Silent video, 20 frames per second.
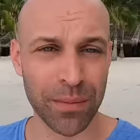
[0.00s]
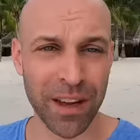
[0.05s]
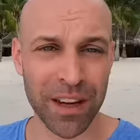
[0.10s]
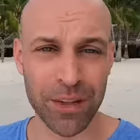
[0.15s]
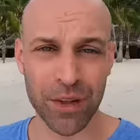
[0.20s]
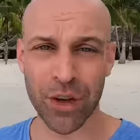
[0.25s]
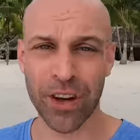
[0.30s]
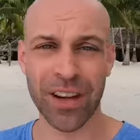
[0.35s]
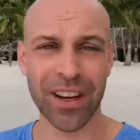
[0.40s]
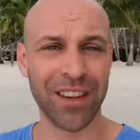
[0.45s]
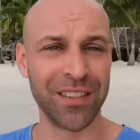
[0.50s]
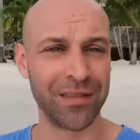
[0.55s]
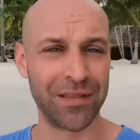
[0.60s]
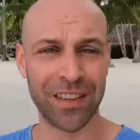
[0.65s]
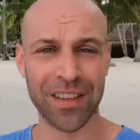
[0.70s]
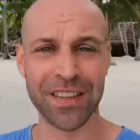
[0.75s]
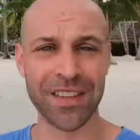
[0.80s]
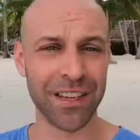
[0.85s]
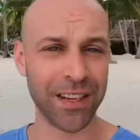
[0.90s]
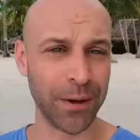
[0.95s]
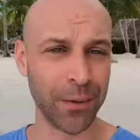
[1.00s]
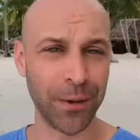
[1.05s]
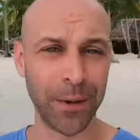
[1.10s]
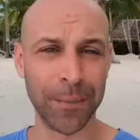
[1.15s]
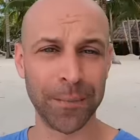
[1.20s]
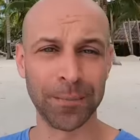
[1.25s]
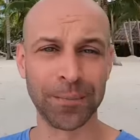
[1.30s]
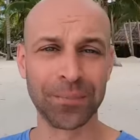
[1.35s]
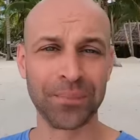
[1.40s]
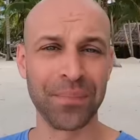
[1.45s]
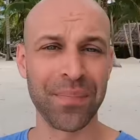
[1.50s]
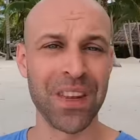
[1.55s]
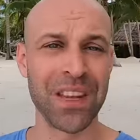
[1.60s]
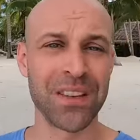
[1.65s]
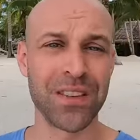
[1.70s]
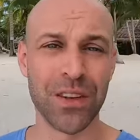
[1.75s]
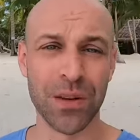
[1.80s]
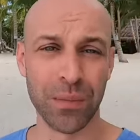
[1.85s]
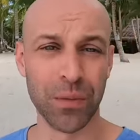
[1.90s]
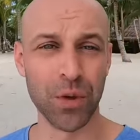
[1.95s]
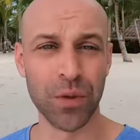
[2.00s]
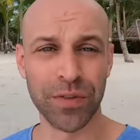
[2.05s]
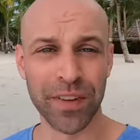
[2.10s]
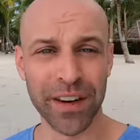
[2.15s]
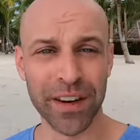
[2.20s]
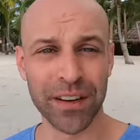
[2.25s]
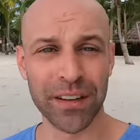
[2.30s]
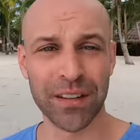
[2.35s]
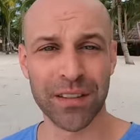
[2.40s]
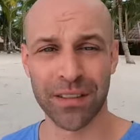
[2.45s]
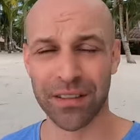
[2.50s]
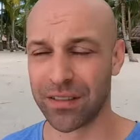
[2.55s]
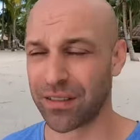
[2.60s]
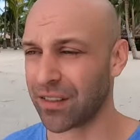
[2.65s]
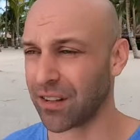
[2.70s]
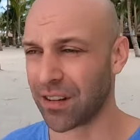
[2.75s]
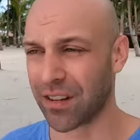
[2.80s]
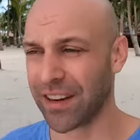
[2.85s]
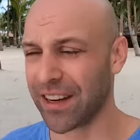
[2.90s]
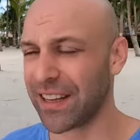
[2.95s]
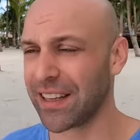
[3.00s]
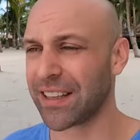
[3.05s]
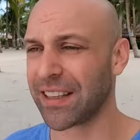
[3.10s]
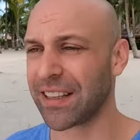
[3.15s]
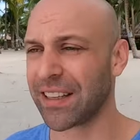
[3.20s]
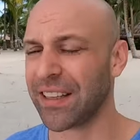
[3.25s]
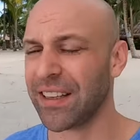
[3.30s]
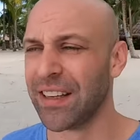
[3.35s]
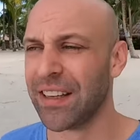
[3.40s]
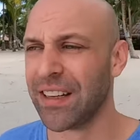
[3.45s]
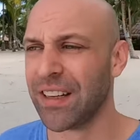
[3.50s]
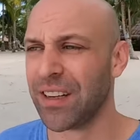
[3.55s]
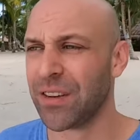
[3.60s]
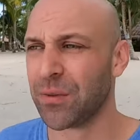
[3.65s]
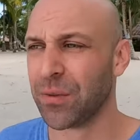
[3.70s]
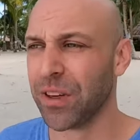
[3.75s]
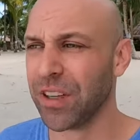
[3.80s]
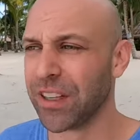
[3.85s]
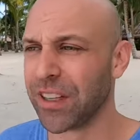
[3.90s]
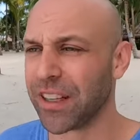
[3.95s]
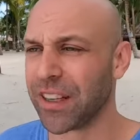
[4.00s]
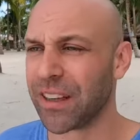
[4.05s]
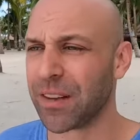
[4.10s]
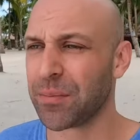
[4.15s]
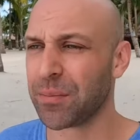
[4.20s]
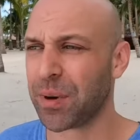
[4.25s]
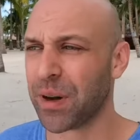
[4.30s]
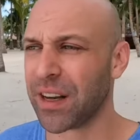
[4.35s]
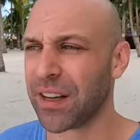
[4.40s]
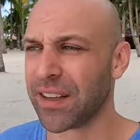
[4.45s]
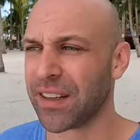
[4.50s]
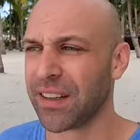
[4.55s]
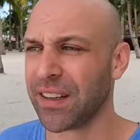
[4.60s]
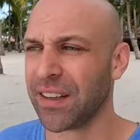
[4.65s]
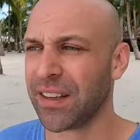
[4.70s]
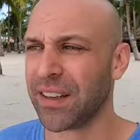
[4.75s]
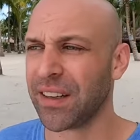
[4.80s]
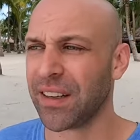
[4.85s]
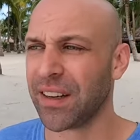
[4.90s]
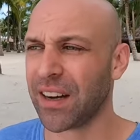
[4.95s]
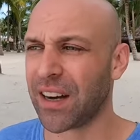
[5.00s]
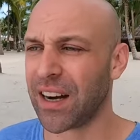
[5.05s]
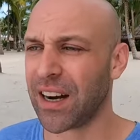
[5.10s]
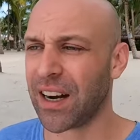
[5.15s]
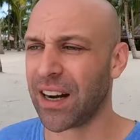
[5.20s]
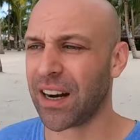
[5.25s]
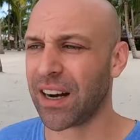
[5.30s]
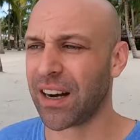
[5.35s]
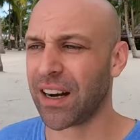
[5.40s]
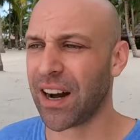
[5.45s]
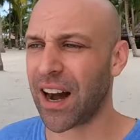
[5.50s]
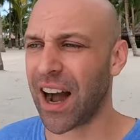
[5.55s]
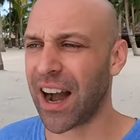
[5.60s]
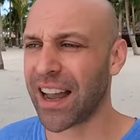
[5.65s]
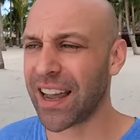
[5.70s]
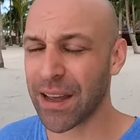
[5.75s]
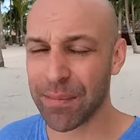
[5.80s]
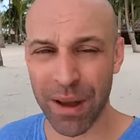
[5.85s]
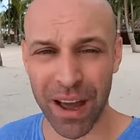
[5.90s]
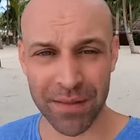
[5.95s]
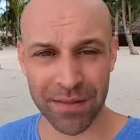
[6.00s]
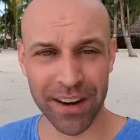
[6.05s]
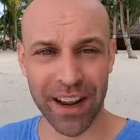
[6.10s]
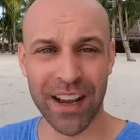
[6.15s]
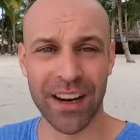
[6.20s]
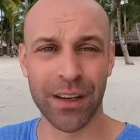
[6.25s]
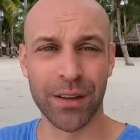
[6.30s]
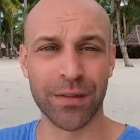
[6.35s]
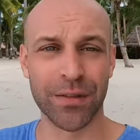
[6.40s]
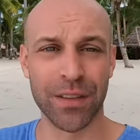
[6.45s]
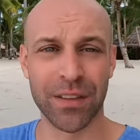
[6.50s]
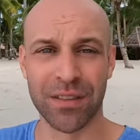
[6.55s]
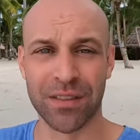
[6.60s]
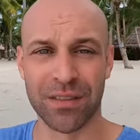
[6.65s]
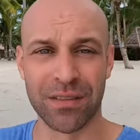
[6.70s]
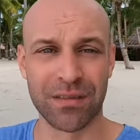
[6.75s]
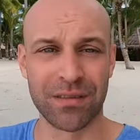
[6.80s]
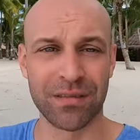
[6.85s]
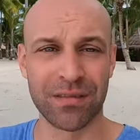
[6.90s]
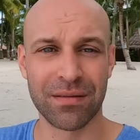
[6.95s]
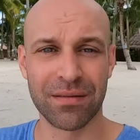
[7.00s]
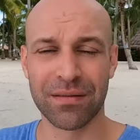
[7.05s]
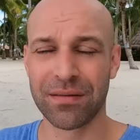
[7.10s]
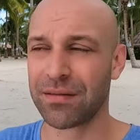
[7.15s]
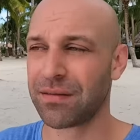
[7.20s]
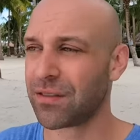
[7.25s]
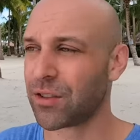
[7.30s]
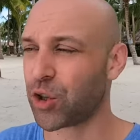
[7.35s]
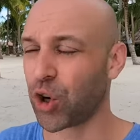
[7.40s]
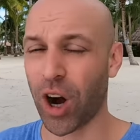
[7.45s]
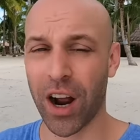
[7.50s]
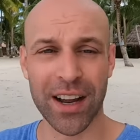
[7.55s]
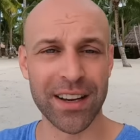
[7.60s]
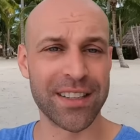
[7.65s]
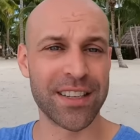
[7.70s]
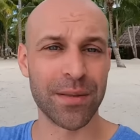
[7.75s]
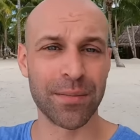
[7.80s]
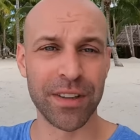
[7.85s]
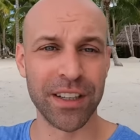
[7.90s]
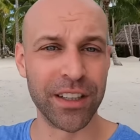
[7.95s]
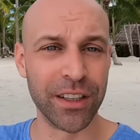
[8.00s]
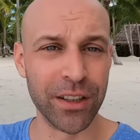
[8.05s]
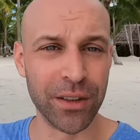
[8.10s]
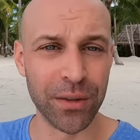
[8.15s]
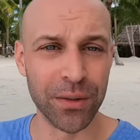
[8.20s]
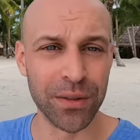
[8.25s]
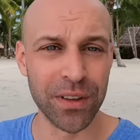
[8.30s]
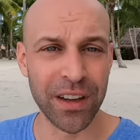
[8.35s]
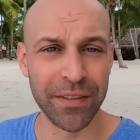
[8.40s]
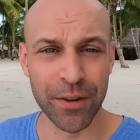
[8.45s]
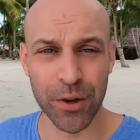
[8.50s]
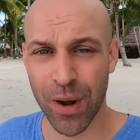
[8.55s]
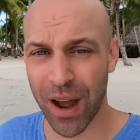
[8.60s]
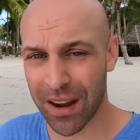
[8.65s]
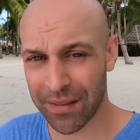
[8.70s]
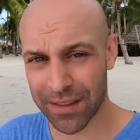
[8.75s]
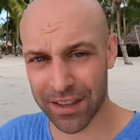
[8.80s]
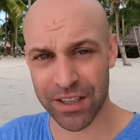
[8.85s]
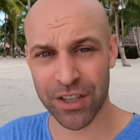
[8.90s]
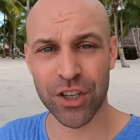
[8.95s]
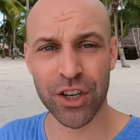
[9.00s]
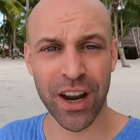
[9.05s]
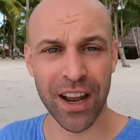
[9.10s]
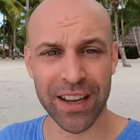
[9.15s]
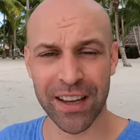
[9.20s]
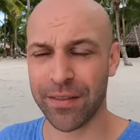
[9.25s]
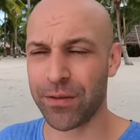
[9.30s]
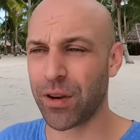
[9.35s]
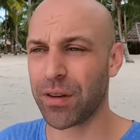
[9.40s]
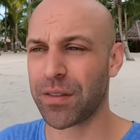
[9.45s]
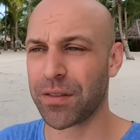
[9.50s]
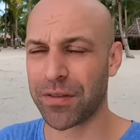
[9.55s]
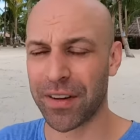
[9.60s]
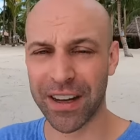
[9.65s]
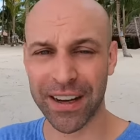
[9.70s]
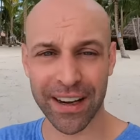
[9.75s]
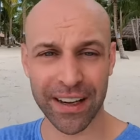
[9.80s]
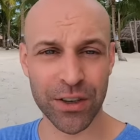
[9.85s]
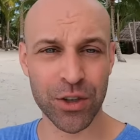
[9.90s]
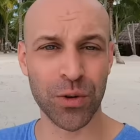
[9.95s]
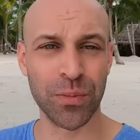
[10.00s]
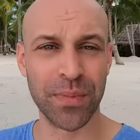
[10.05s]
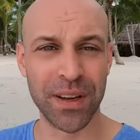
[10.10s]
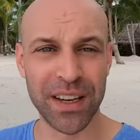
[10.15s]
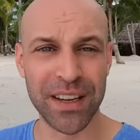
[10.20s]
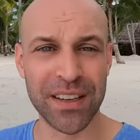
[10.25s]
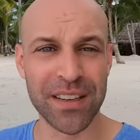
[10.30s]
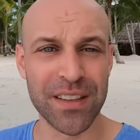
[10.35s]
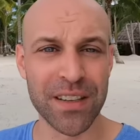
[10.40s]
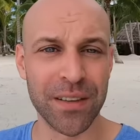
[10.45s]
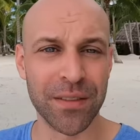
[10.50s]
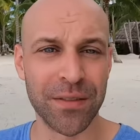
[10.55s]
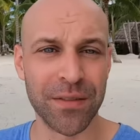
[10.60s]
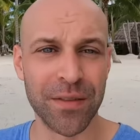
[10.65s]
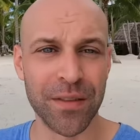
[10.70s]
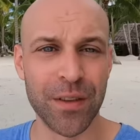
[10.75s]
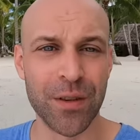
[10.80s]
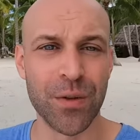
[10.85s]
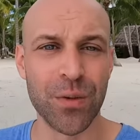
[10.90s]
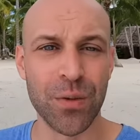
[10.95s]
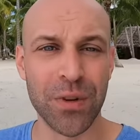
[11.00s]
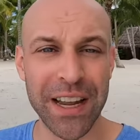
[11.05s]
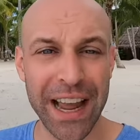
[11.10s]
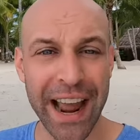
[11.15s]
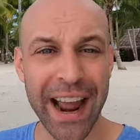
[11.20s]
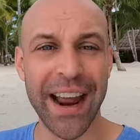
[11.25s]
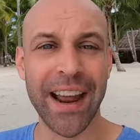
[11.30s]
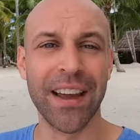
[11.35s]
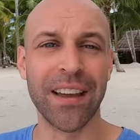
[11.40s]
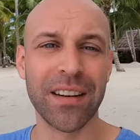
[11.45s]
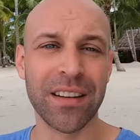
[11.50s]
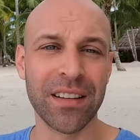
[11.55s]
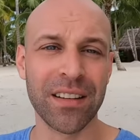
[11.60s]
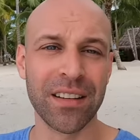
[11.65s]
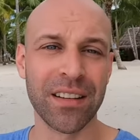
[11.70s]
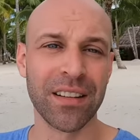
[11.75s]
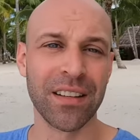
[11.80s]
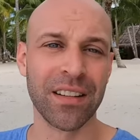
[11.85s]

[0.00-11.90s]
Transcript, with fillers: I'm not trying to convince anyone to move here or anything, really, but I am advocating for trying something new. If you have the chance, if you have the financial means, if you can,